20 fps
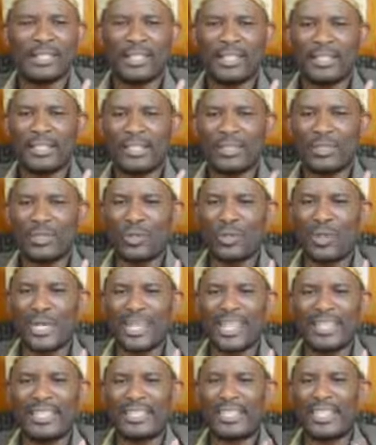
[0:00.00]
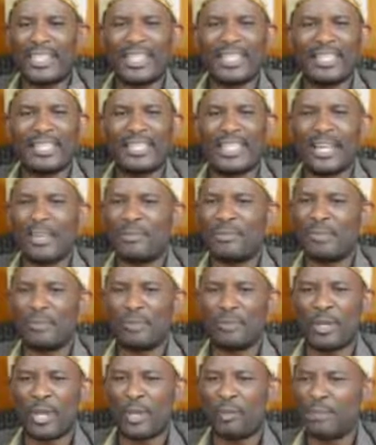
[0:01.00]
There's no hatred. I'm
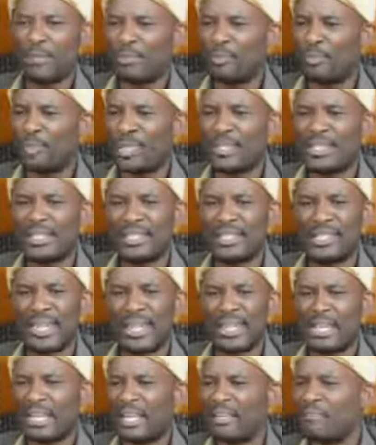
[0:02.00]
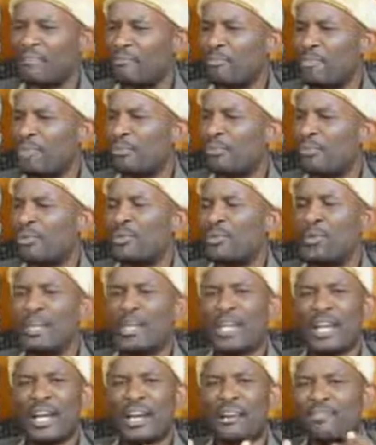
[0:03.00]
at peace. I love people.
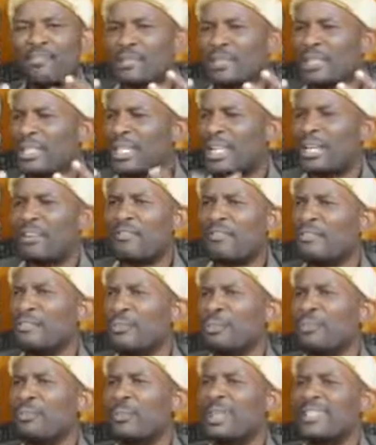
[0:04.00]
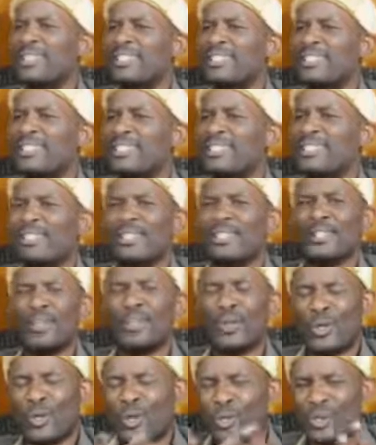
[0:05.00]
I've got love for humanity.
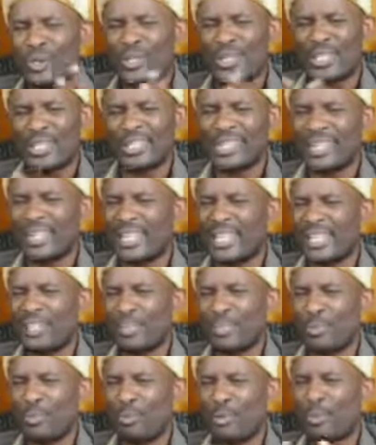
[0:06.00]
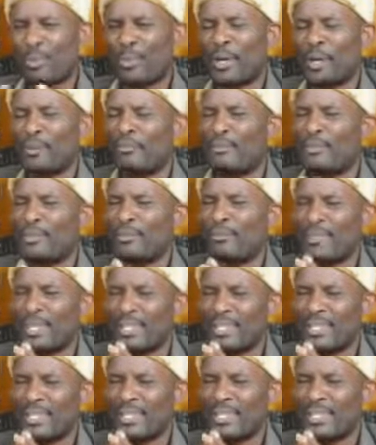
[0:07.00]
All those things started to pop up from me.